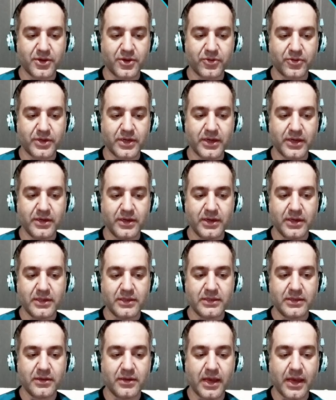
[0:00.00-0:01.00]
Okay,
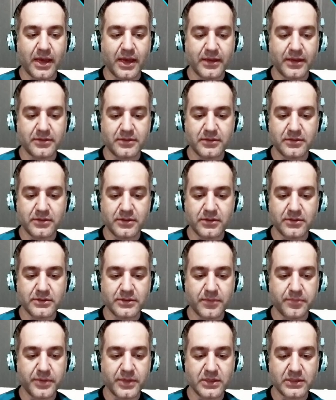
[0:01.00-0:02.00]
and there
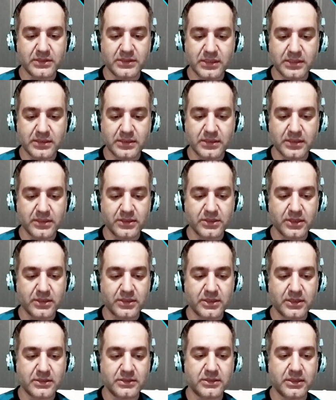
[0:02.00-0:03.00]
is, because it didn't
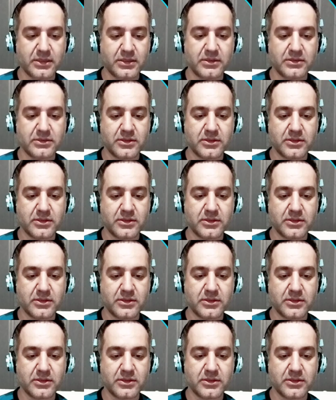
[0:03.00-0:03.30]
get tested